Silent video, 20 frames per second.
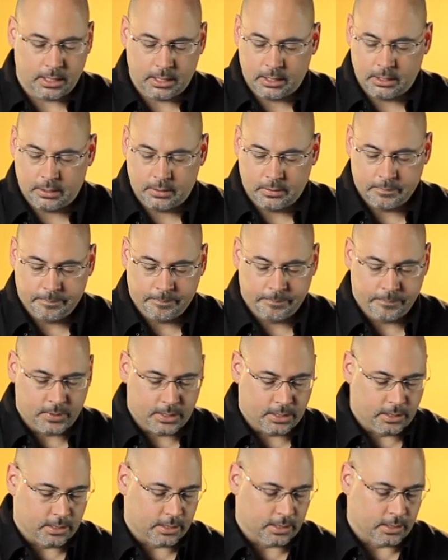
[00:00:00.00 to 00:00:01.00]
in
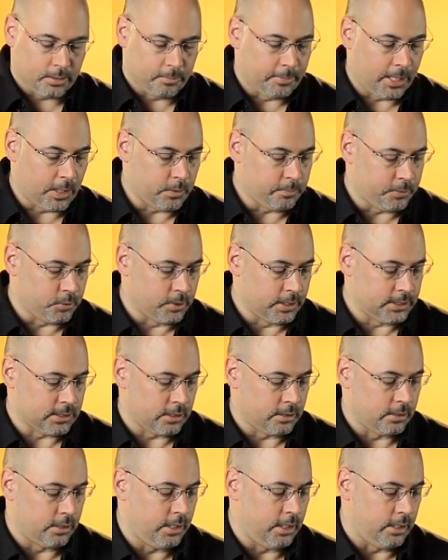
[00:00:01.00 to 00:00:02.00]
mount
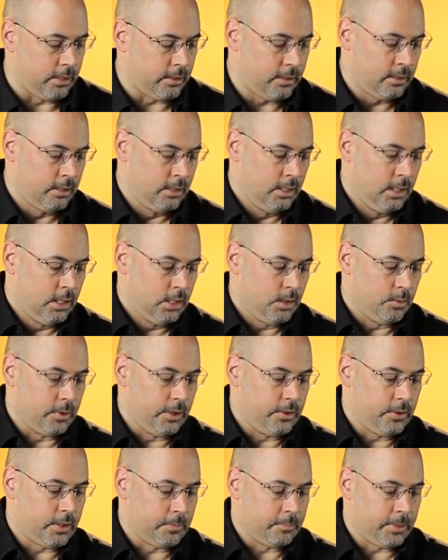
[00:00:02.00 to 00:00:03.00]
points underneath
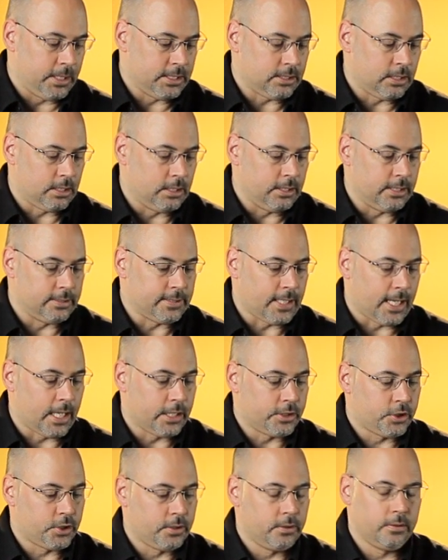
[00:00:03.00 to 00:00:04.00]
where you can basically
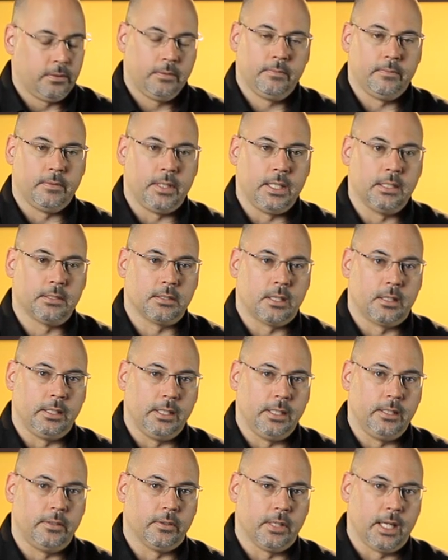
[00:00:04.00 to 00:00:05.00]
attach these
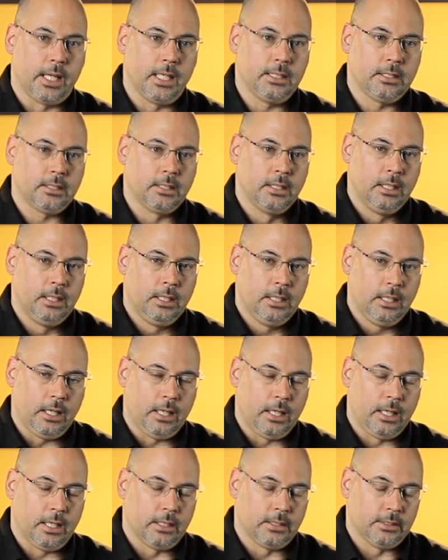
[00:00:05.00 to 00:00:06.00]
on either end
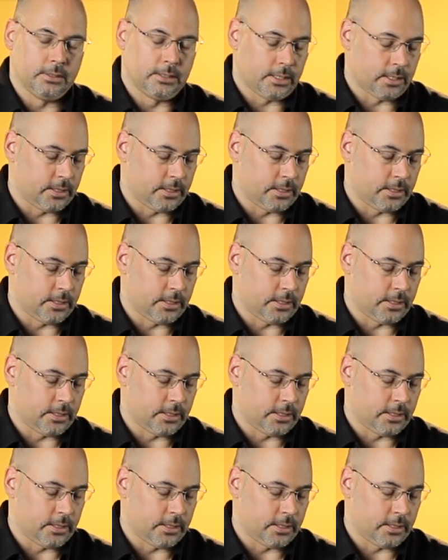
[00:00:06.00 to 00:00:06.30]
and